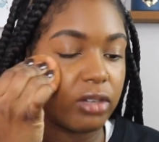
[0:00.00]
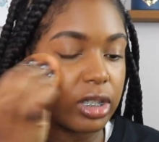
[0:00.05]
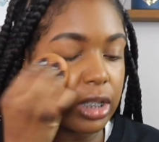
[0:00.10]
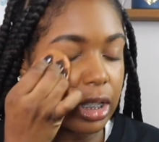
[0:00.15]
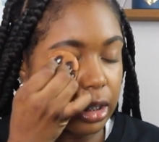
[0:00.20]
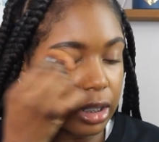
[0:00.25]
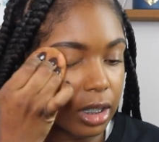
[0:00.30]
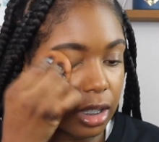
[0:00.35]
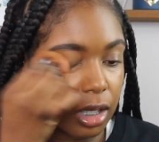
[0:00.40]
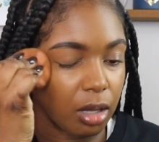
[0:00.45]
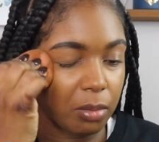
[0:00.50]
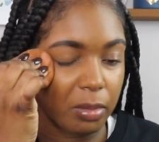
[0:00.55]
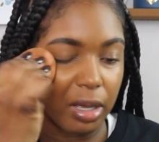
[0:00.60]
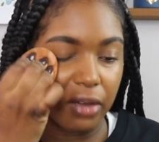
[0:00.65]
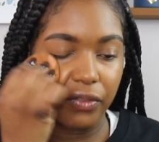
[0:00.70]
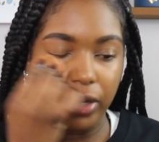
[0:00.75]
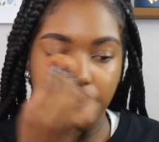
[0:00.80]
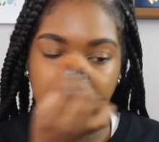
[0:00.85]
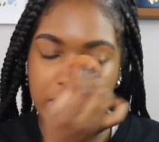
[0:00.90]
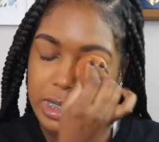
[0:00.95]
anything on my
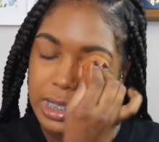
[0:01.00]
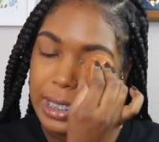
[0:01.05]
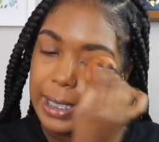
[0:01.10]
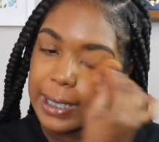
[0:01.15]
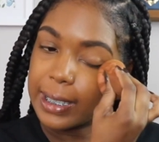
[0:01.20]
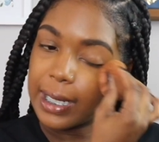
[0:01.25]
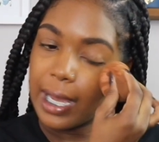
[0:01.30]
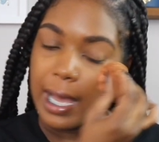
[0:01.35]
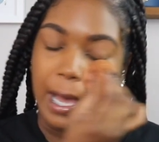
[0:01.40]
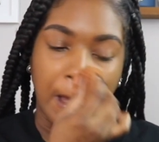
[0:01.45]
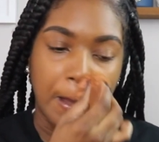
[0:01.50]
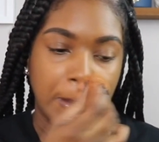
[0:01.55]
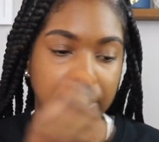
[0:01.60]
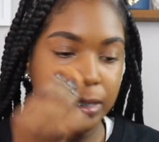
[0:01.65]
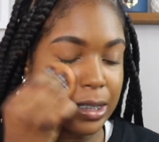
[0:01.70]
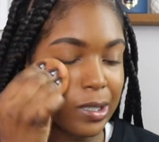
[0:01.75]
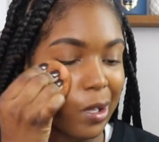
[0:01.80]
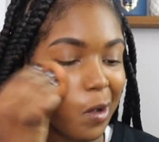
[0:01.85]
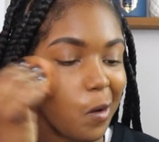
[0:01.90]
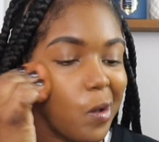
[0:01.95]
face at all
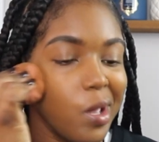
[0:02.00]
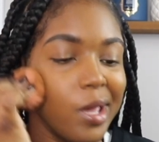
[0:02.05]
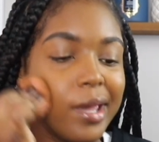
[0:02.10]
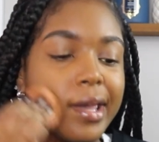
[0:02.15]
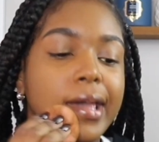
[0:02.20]
so